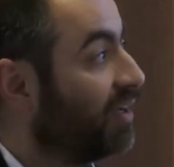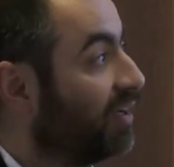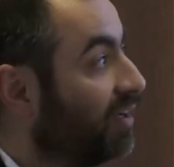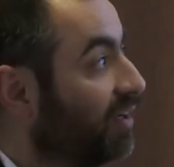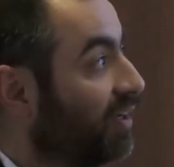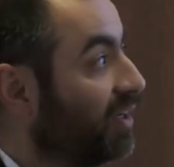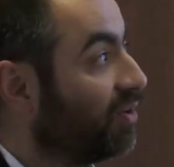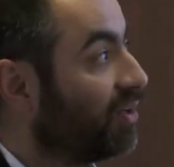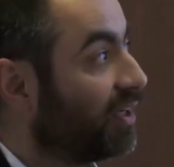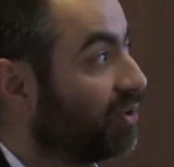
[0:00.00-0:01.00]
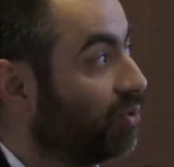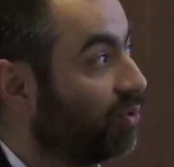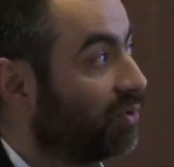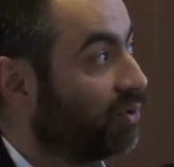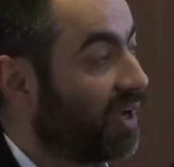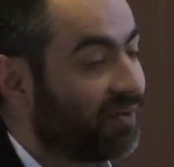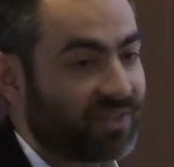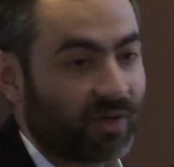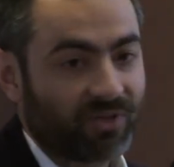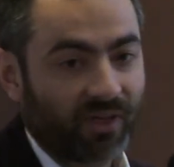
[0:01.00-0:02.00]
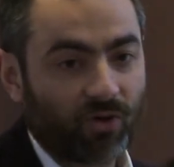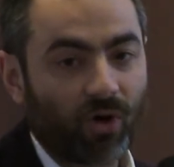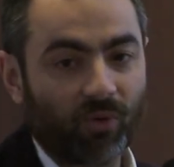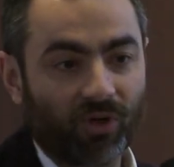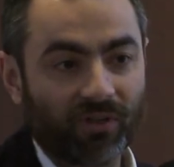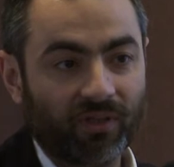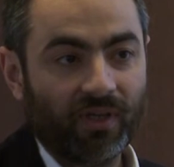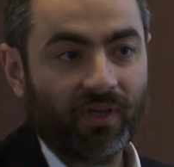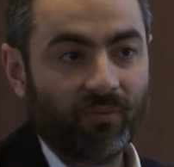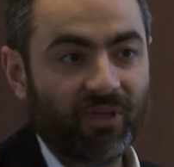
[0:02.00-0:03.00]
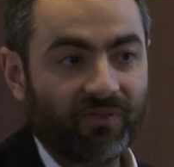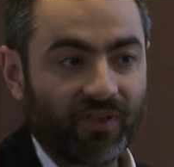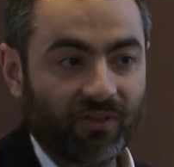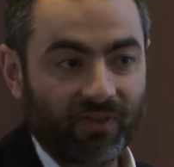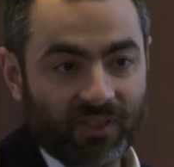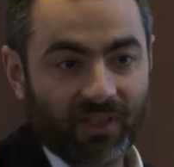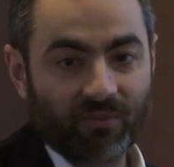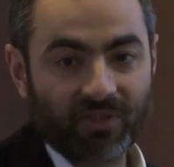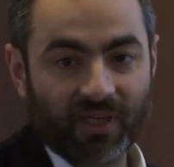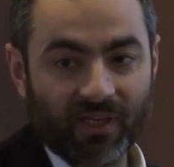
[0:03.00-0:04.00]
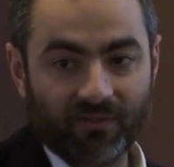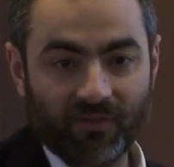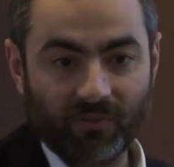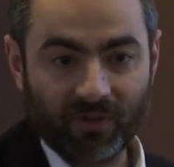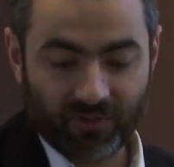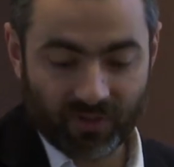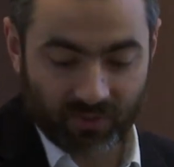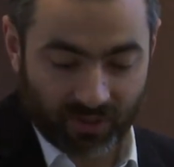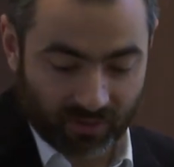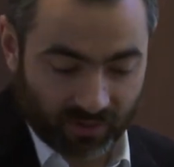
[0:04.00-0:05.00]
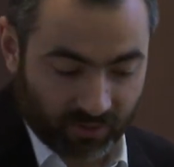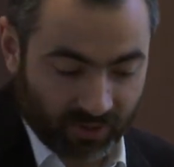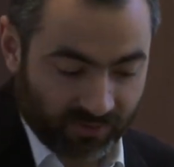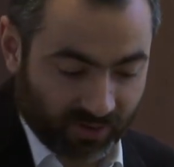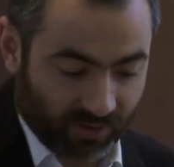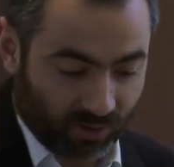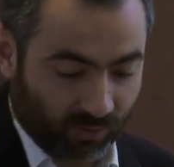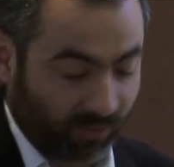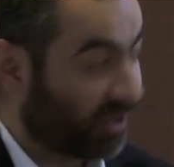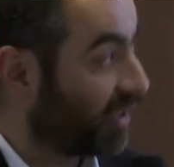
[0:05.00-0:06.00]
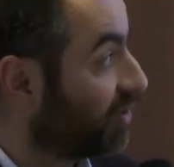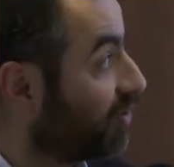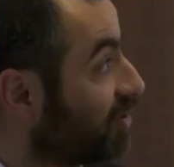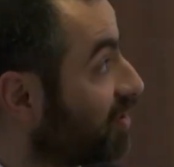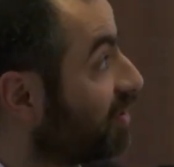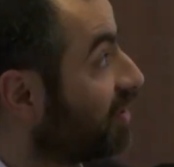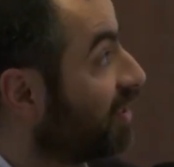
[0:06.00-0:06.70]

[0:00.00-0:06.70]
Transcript: in order to have something common between the victims and between the commemorators.